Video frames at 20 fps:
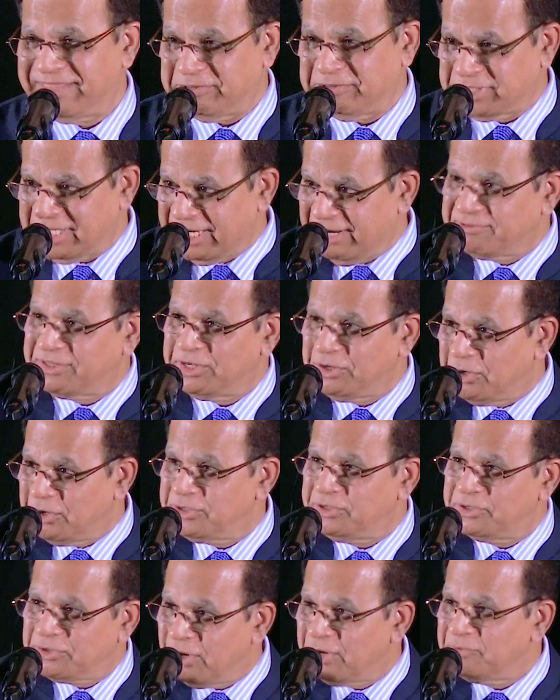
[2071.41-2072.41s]
Thou shalt love the
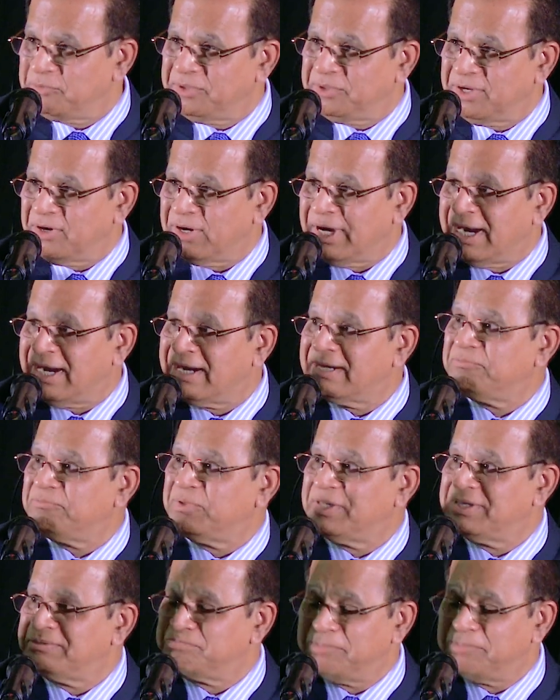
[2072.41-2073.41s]
Lord your God with your heart,
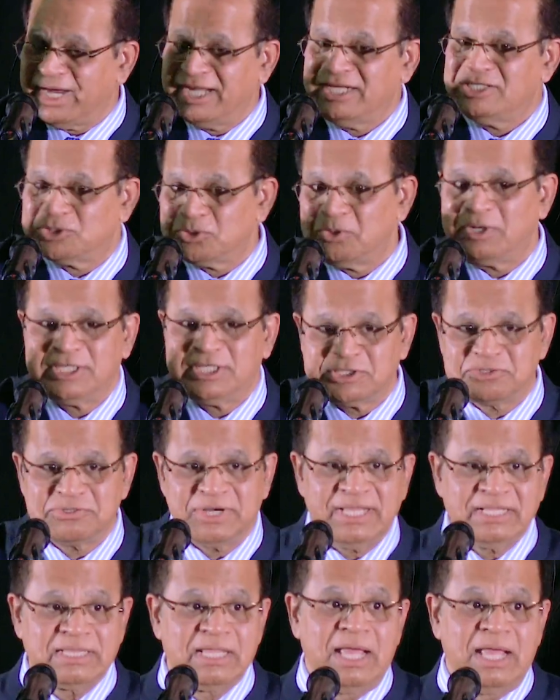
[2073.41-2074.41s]
mind, soul, and
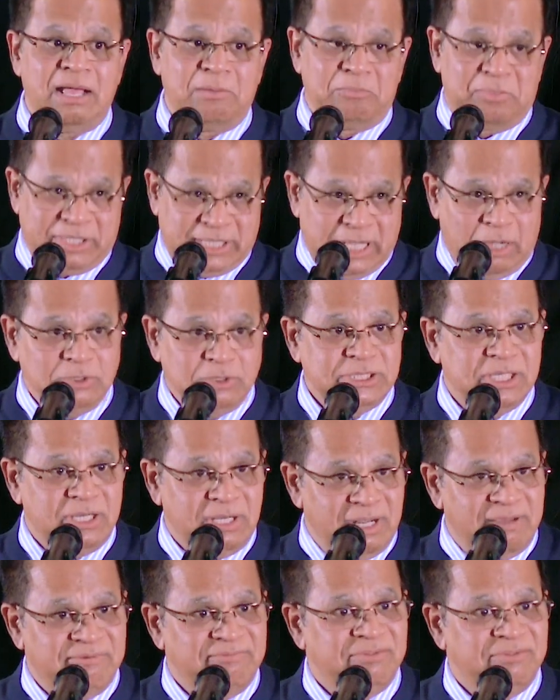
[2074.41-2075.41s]
strength. But thou shalt
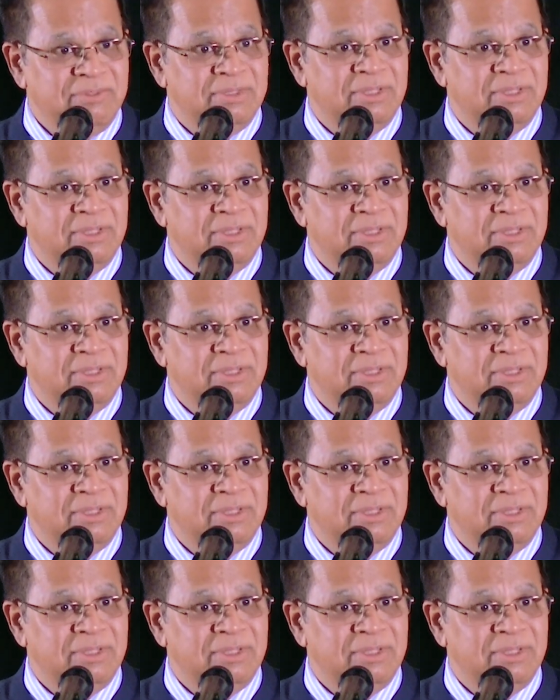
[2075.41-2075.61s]
love